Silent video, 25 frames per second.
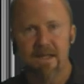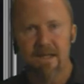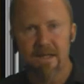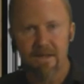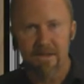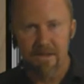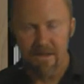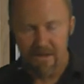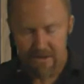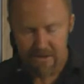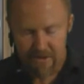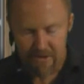
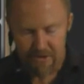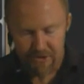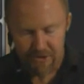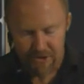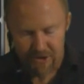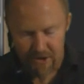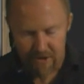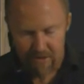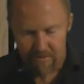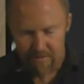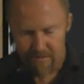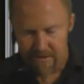the
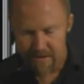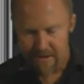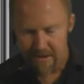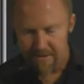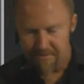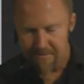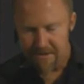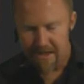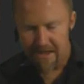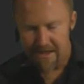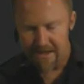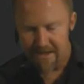control that
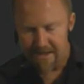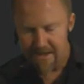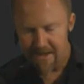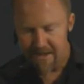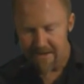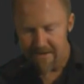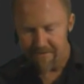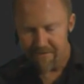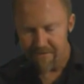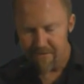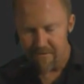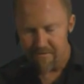I'm getting
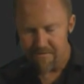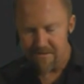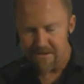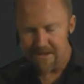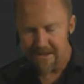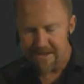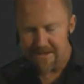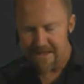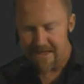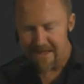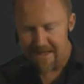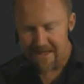here from
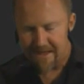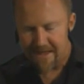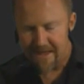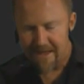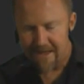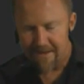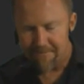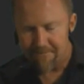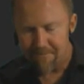Zeta.